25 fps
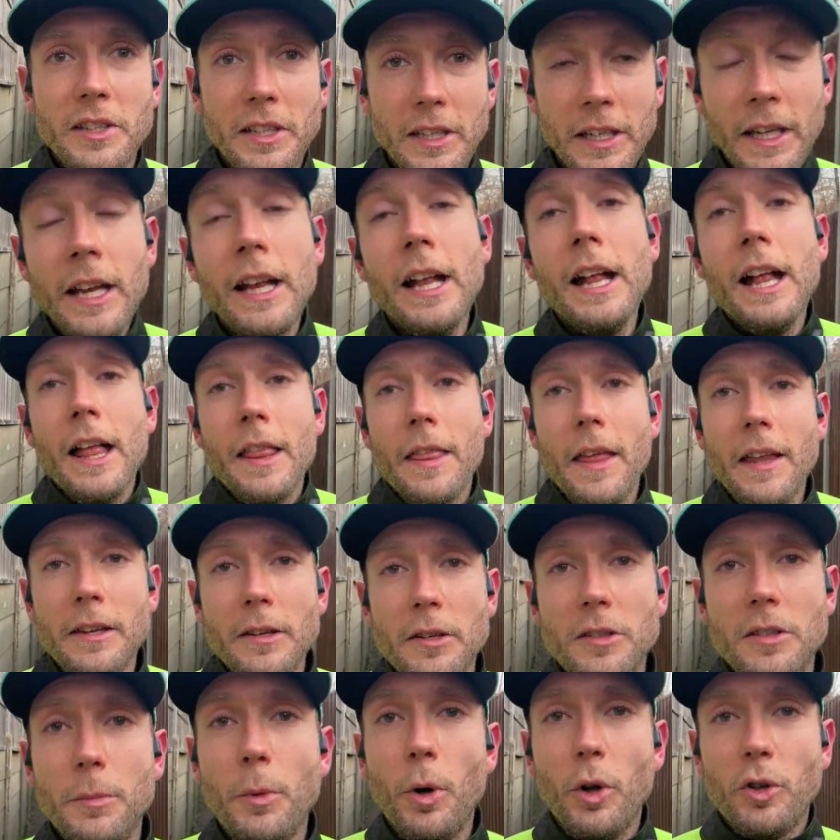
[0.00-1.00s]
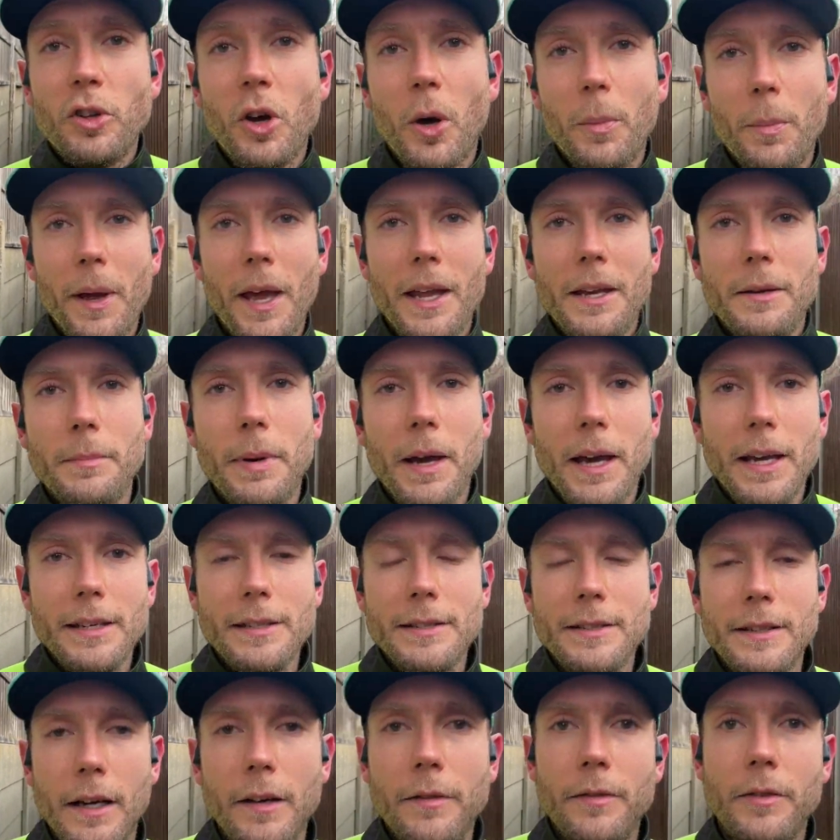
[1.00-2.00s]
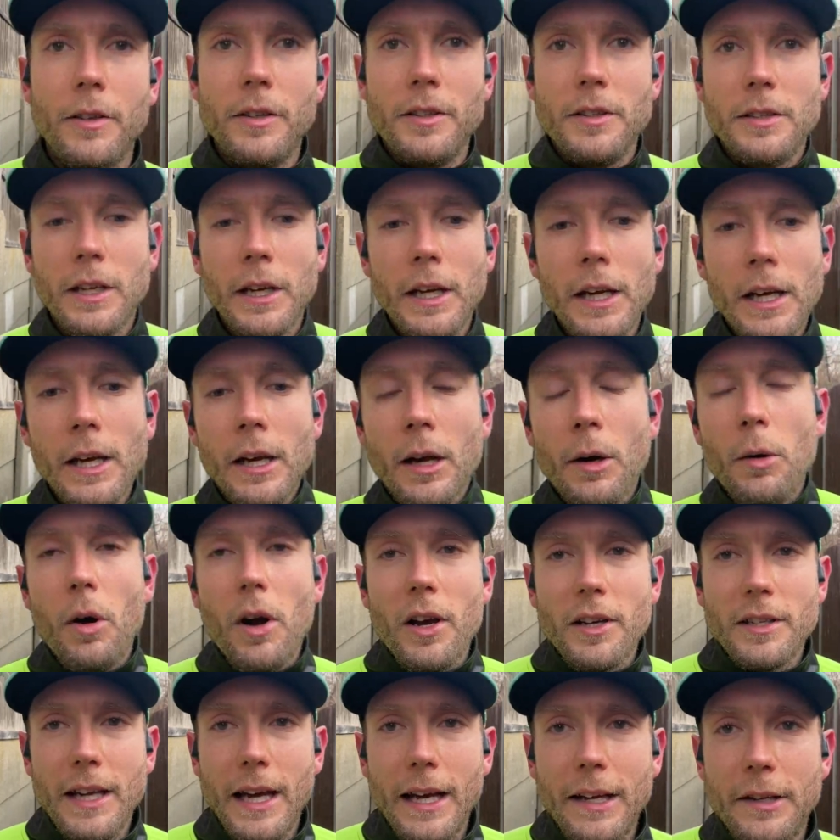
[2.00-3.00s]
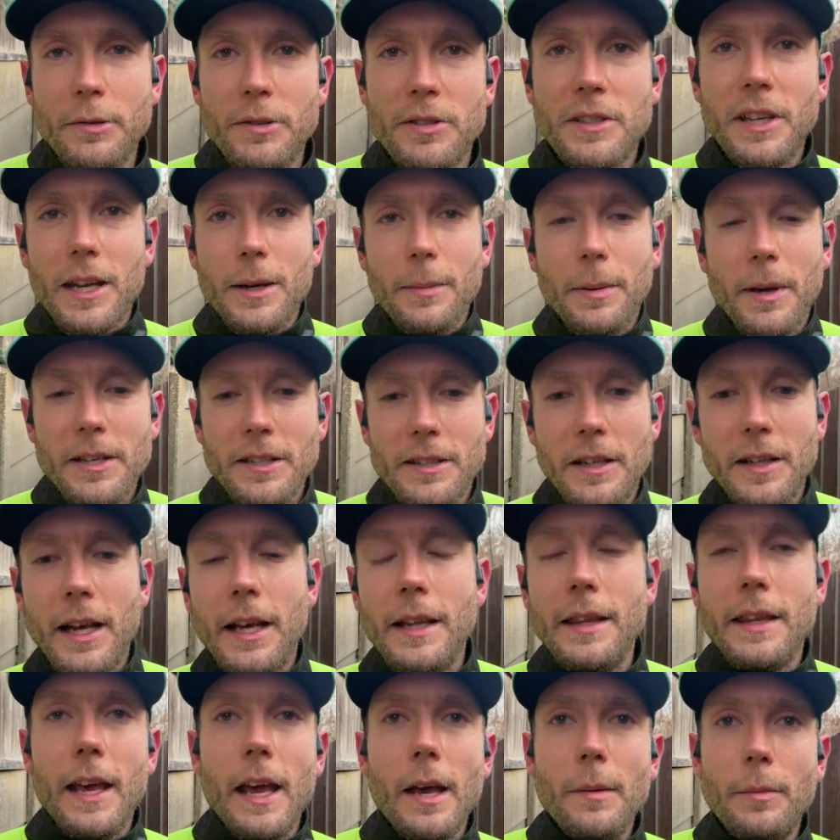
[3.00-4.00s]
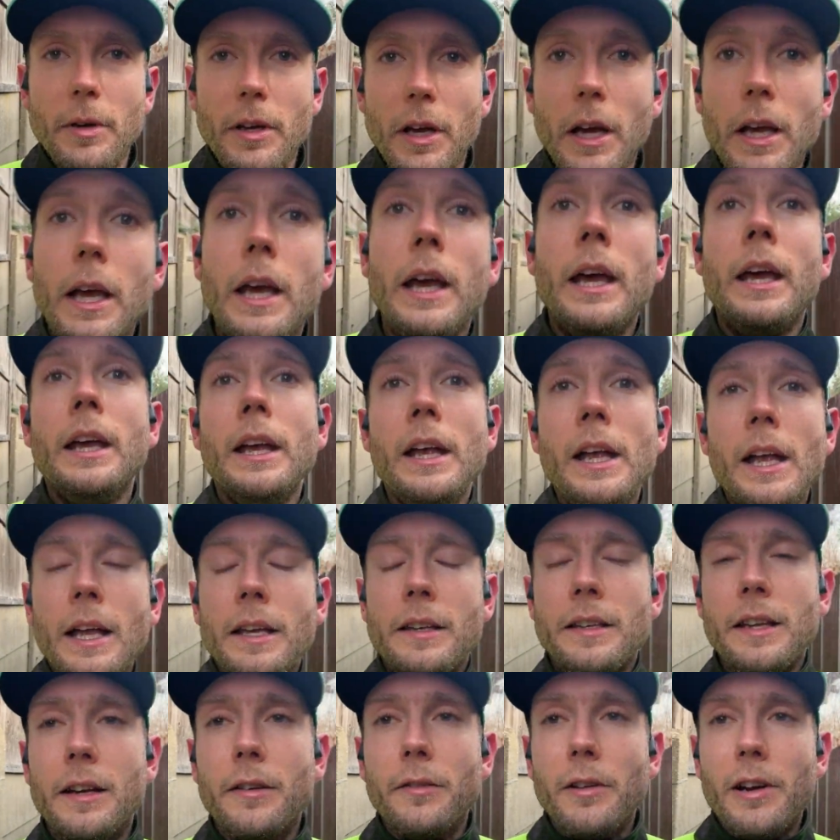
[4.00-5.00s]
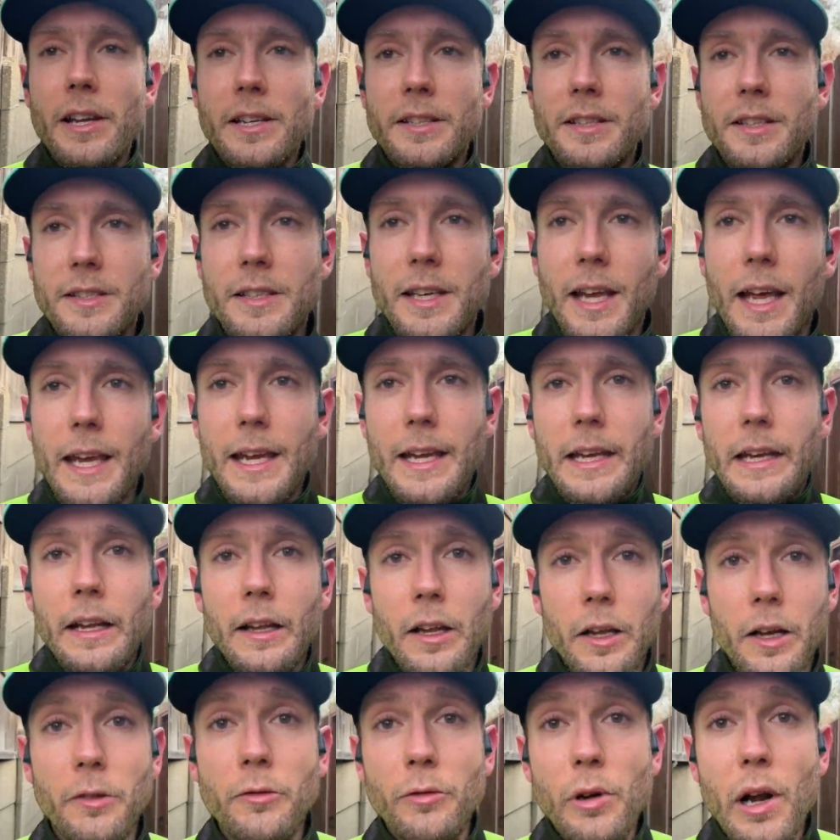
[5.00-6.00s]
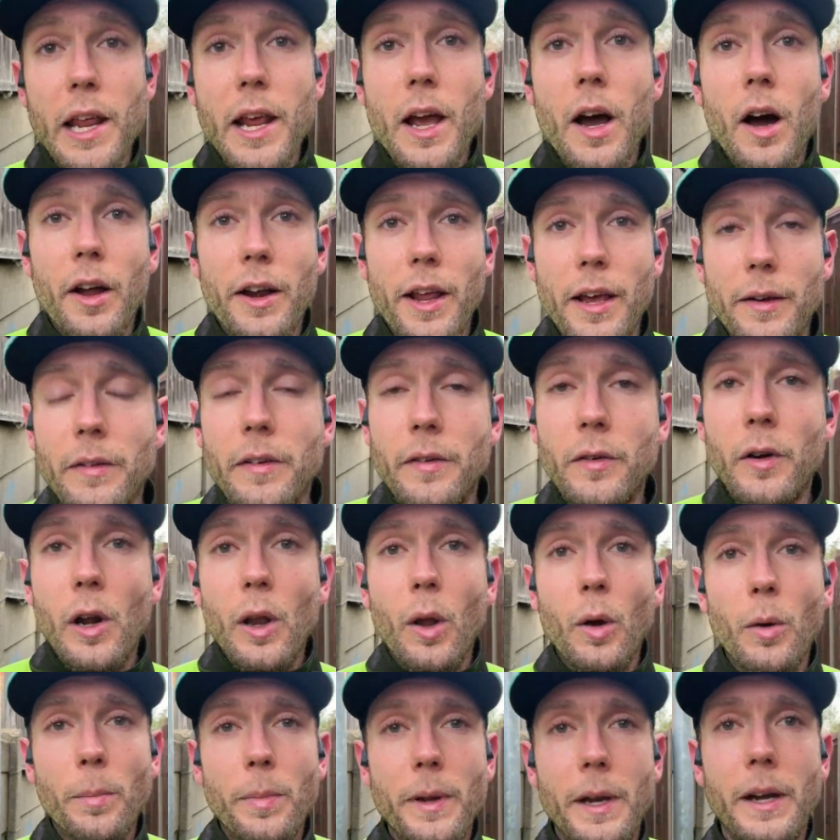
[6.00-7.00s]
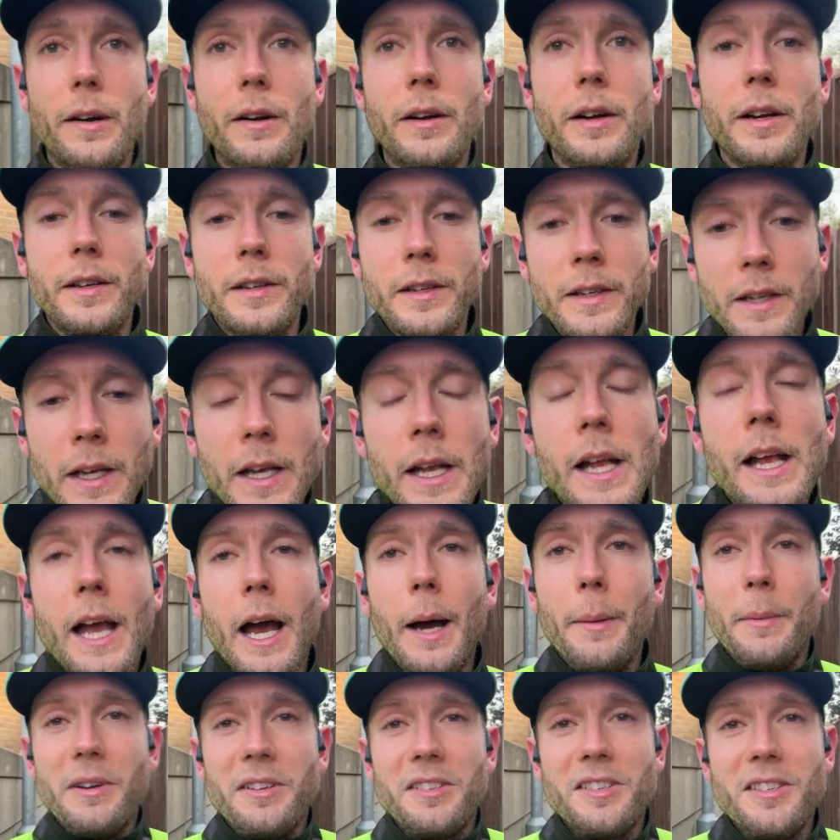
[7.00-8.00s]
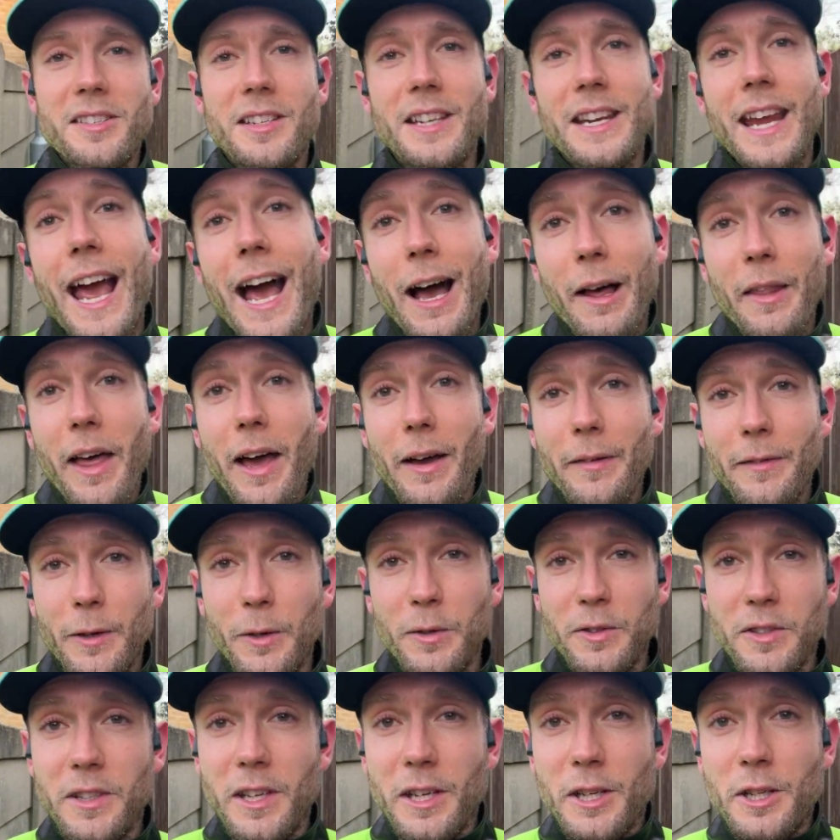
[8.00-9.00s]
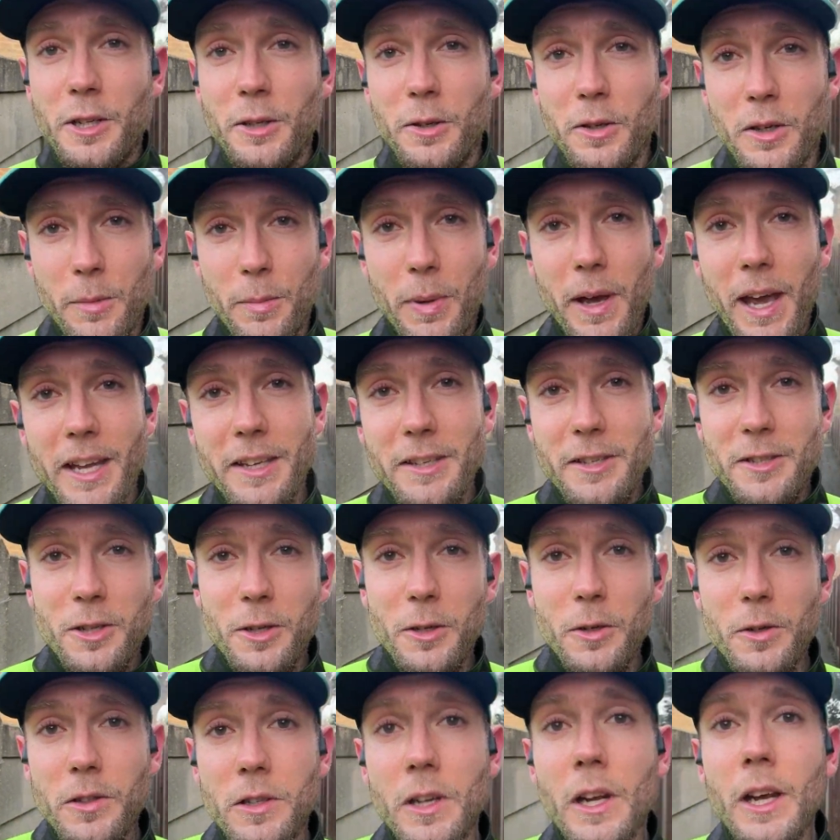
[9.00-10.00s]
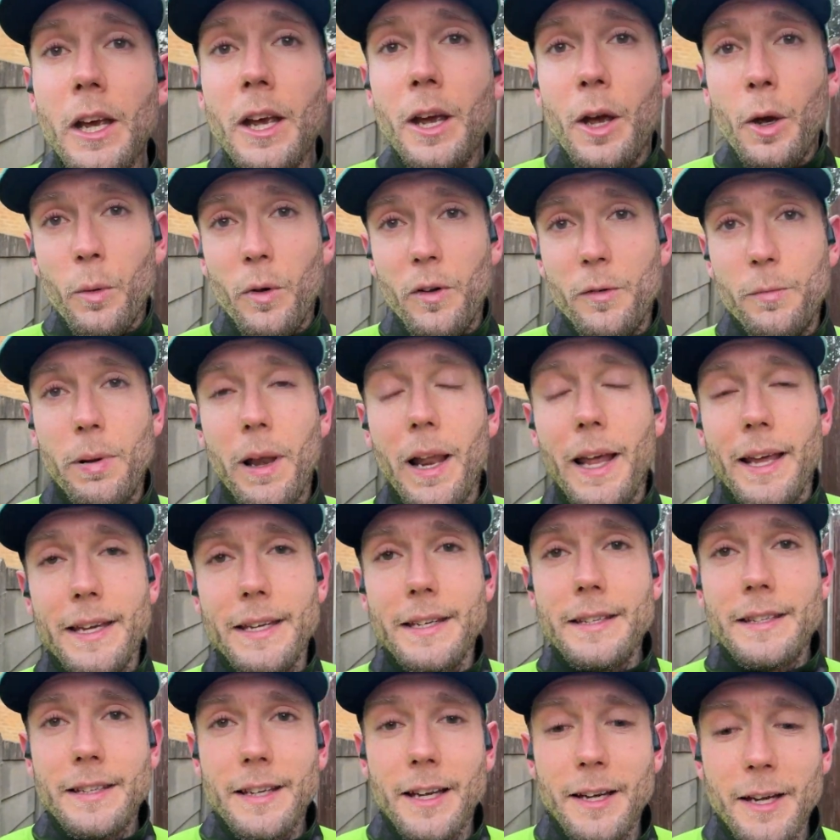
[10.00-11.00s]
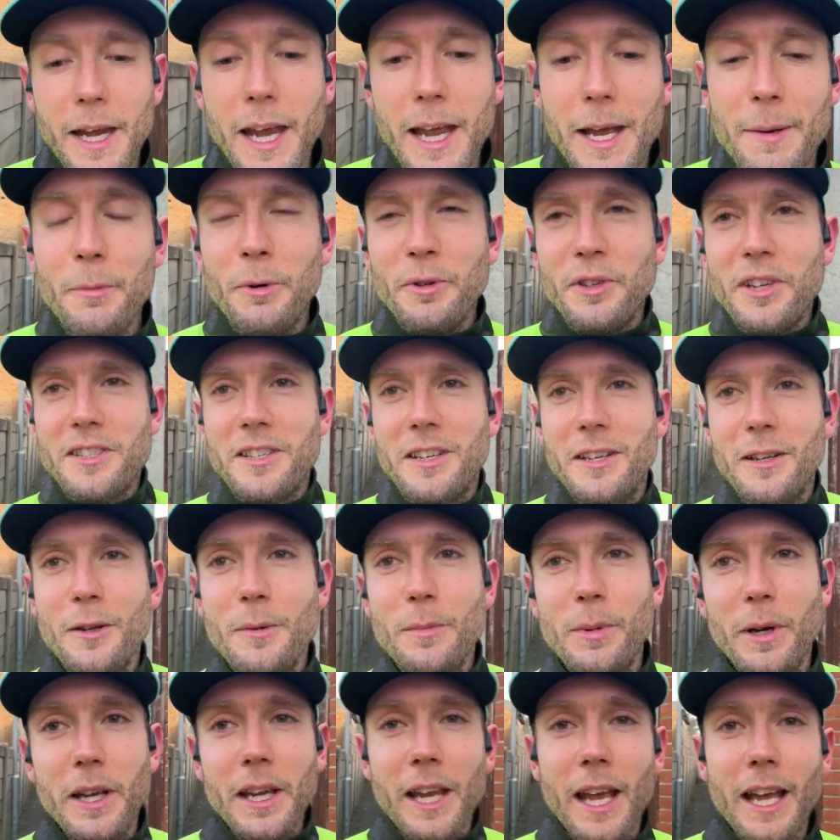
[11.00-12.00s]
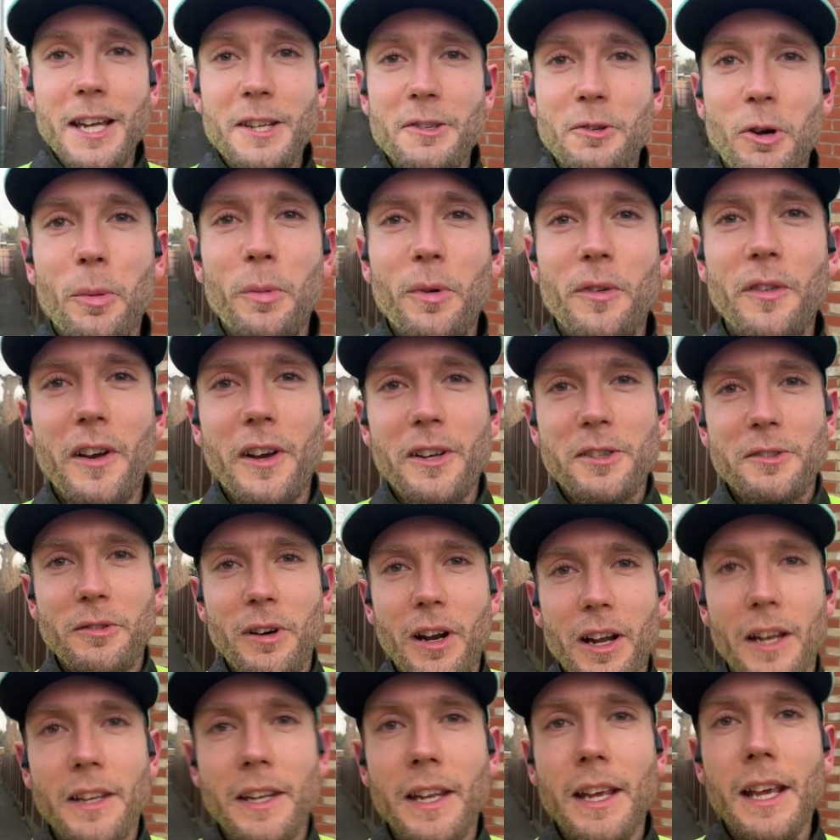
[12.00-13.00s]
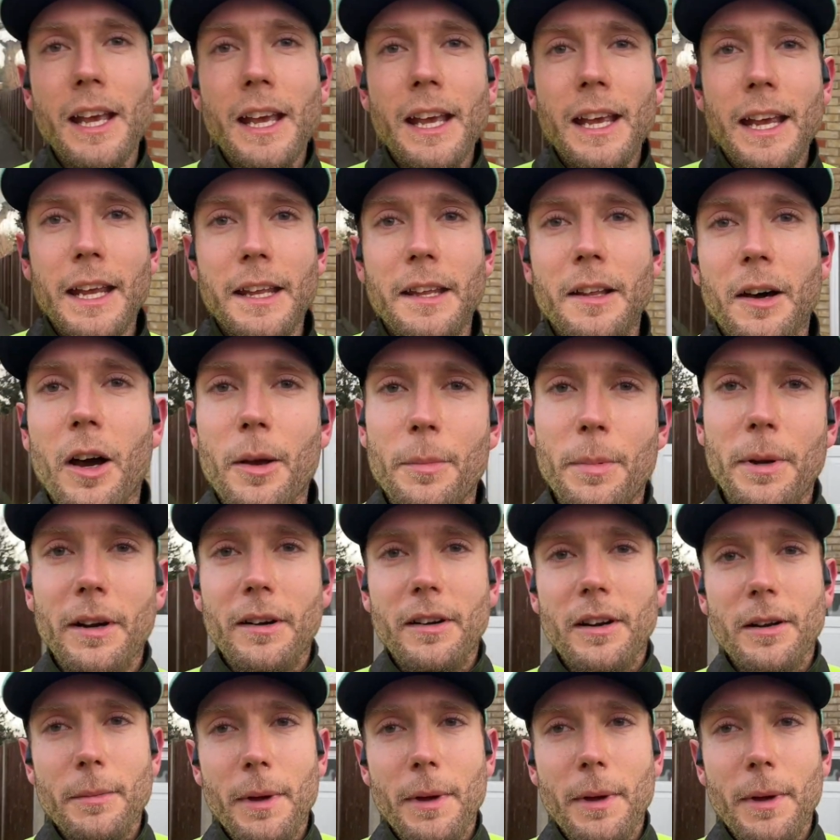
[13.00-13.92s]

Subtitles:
and then do some more top end pace stuff, because worked down to a steady pace at the end there, but didn't really sustain like a really hard effort for a long period. I'm interested to see how that feels in this shoe compared to shoes with plates. So more testing to do, but yeah, enjoyable first run in the Hyperion